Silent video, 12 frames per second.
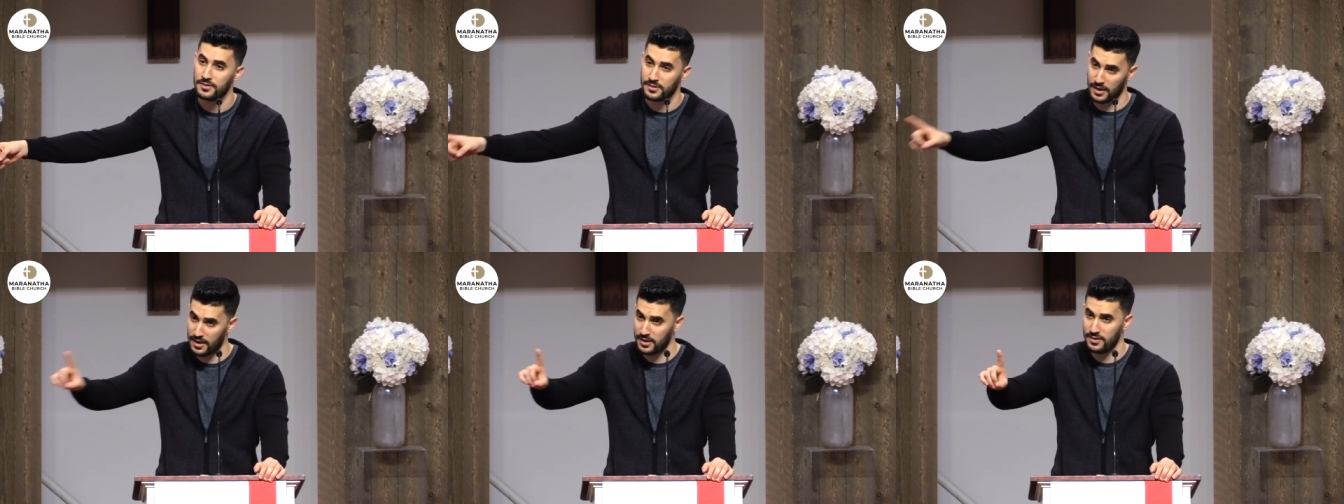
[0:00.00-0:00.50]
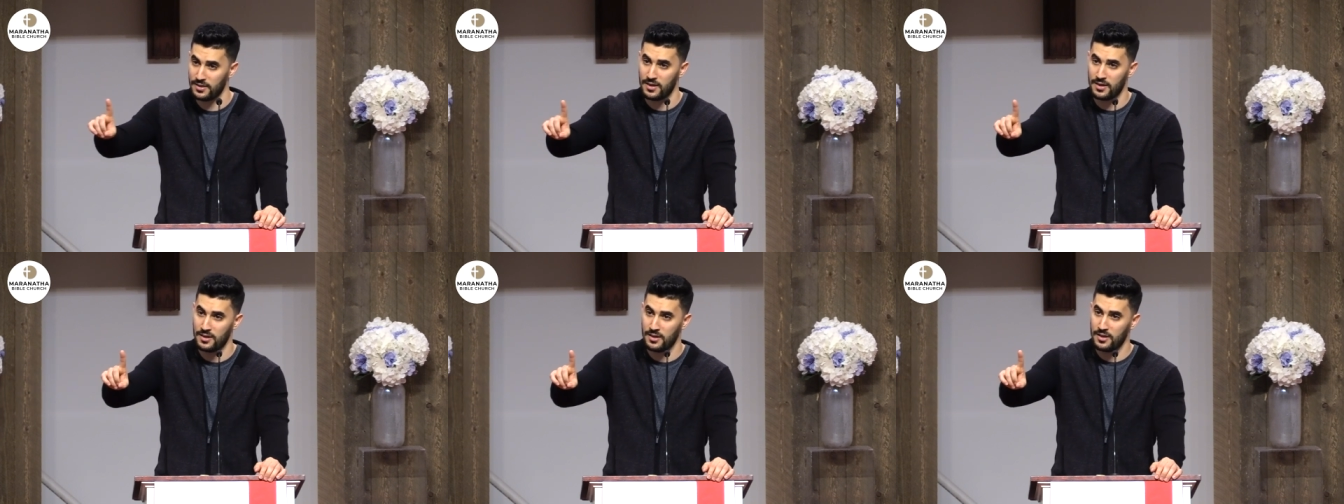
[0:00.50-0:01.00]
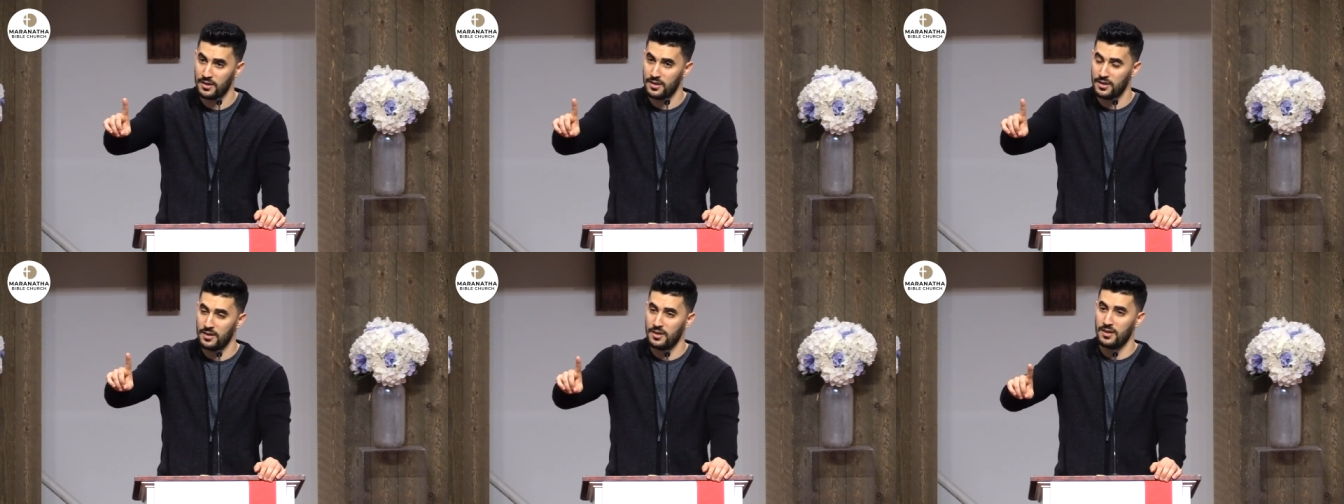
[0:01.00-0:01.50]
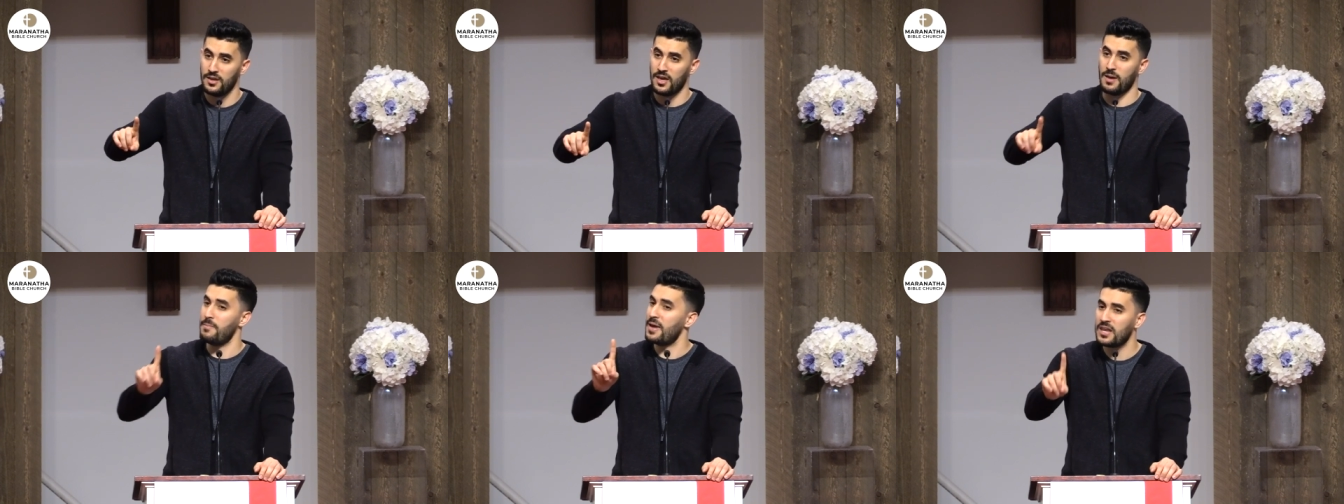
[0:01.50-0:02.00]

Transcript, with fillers: Okay? And